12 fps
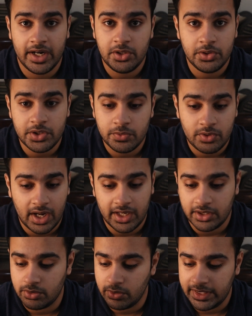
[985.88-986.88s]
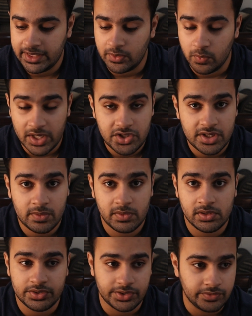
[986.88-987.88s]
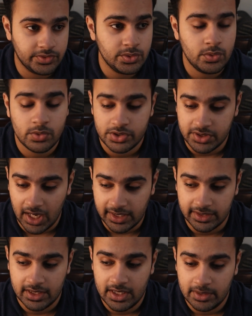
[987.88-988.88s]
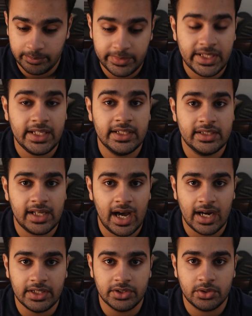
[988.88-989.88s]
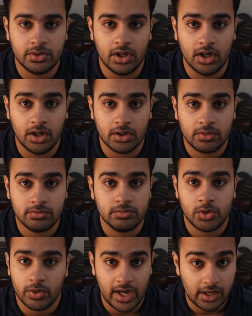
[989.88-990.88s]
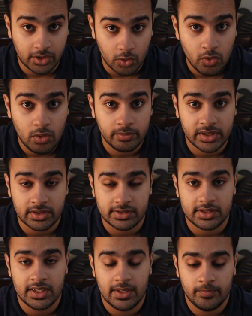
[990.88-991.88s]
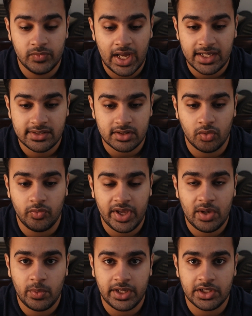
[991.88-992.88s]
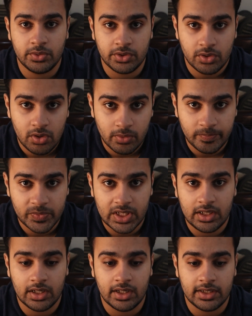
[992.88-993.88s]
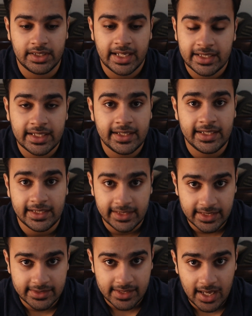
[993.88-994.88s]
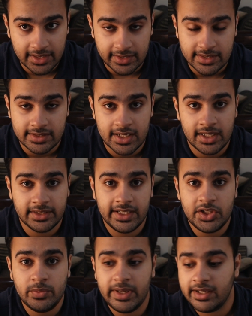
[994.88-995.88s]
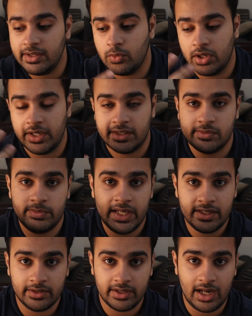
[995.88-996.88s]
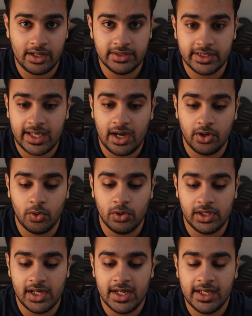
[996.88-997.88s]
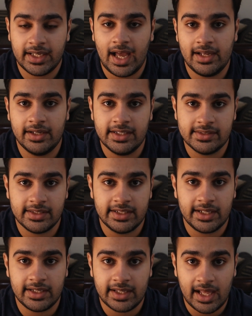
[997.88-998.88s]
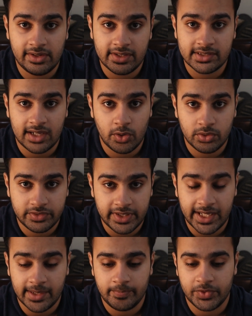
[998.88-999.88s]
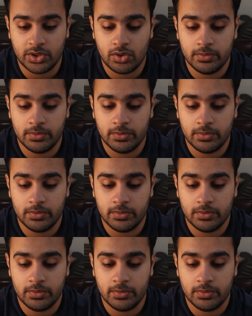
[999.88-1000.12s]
don't you try eating vegetables and fruits and meat and cook at home, because that's a way where you technically eat less calories. Then you may want to explain her the whole calories in and calories out thing,